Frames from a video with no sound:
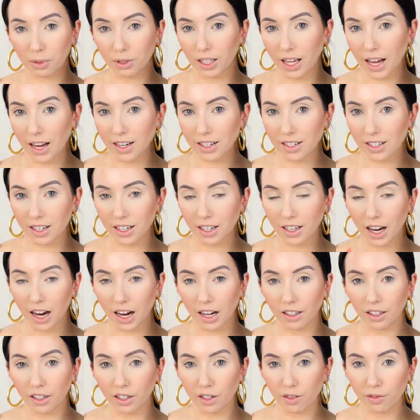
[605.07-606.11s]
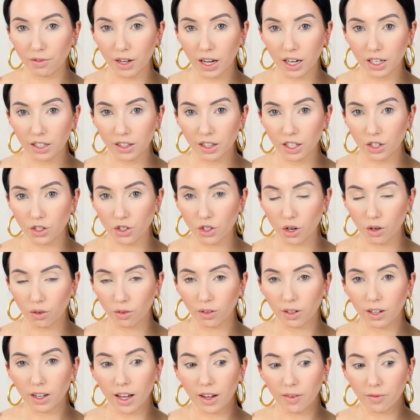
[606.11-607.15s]
blinding highlight effect that
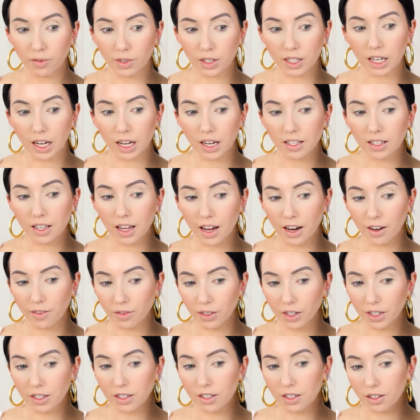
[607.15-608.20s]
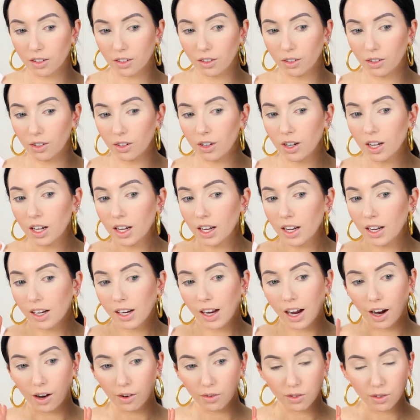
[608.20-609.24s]
don't emphasize every single
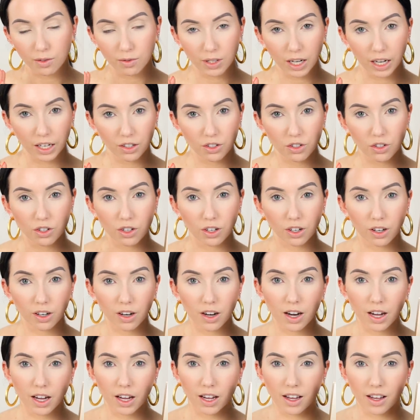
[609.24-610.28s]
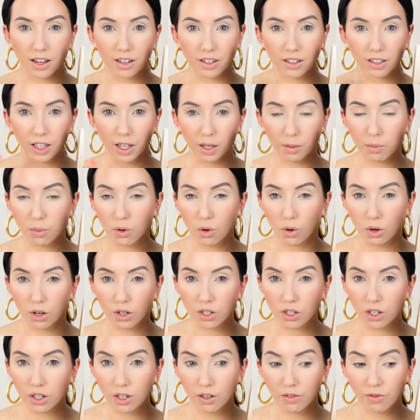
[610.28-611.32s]
ounce of texture and like
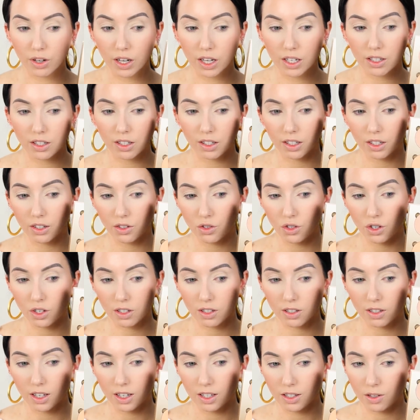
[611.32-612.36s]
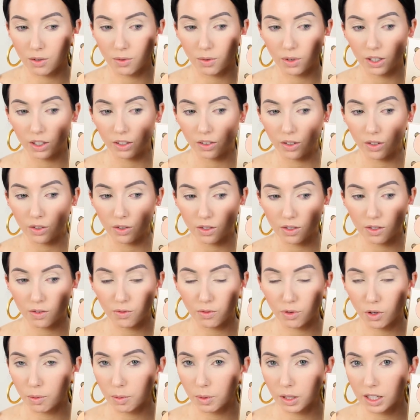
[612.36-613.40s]
pores on your face, and this just isn't one of those
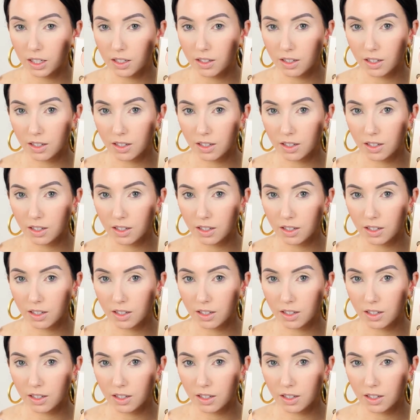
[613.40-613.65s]
formulas.